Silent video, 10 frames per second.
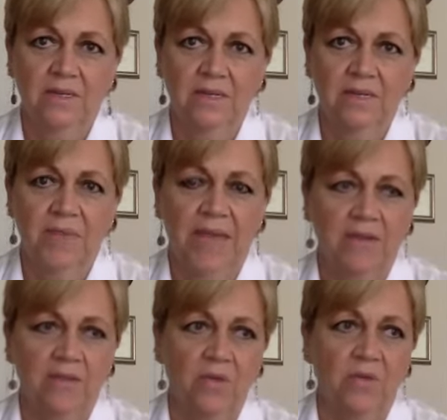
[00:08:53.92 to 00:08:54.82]

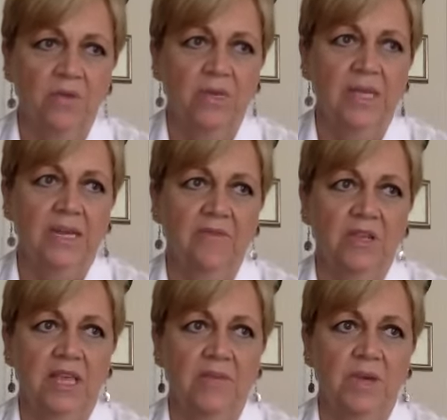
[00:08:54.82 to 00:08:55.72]
impact locally and
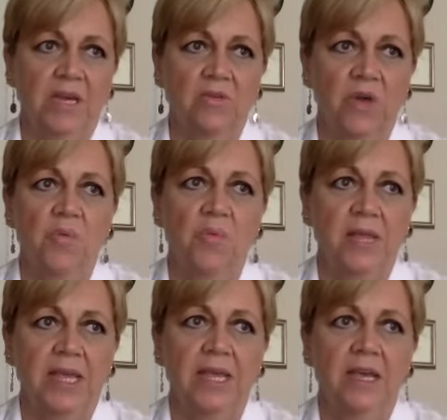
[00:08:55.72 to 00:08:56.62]
everything, but
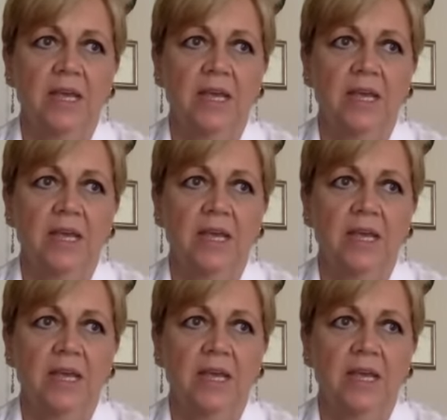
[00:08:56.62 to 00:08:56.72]
globally.